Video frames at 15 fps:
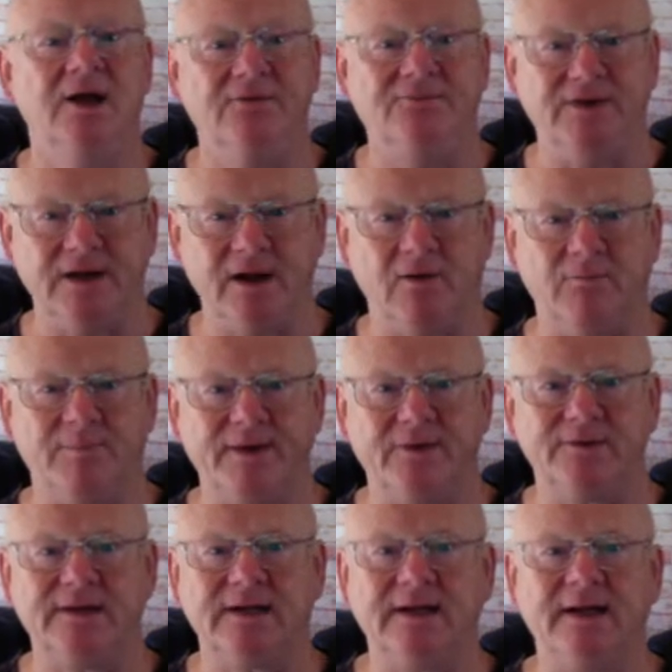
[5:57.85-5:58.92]
If you're not
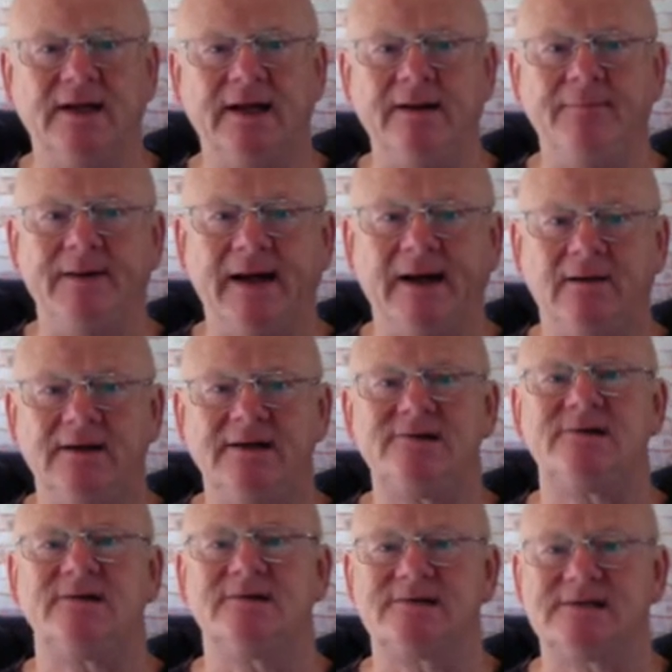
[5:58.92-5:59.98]
building an email
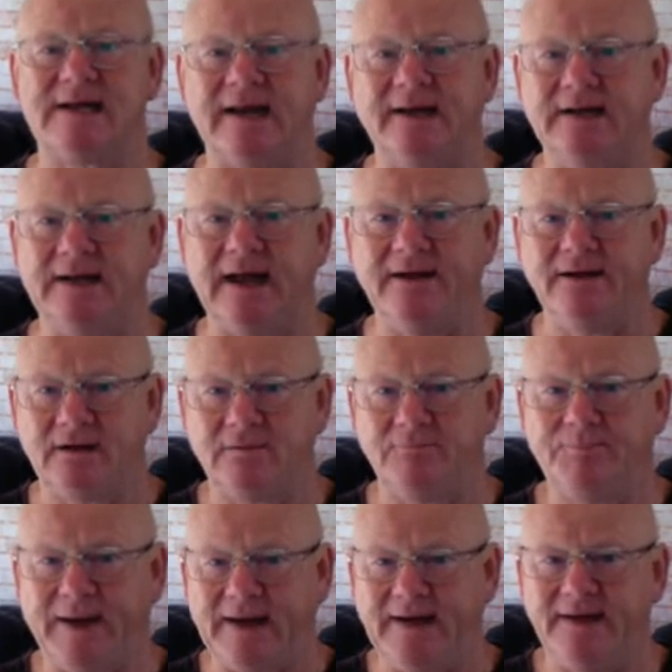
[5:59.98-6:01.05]
list and sending out your
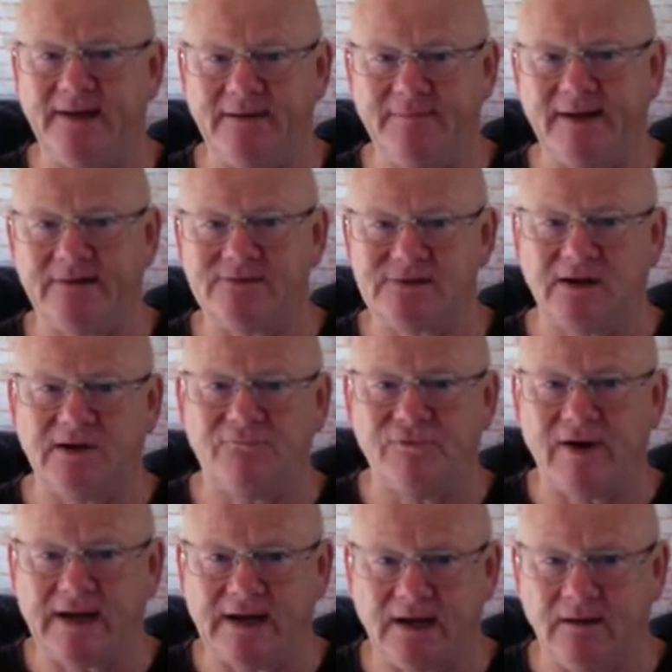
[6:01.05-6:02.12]
compelling emails on a
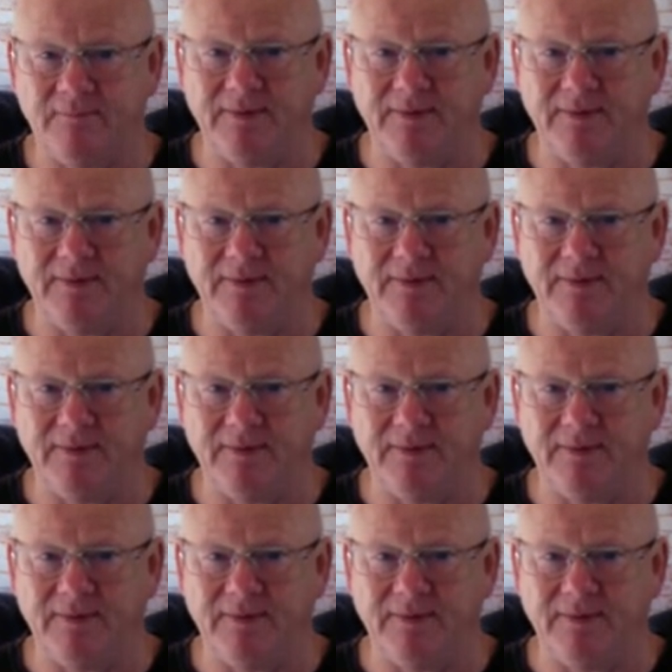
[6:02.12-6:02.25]
regular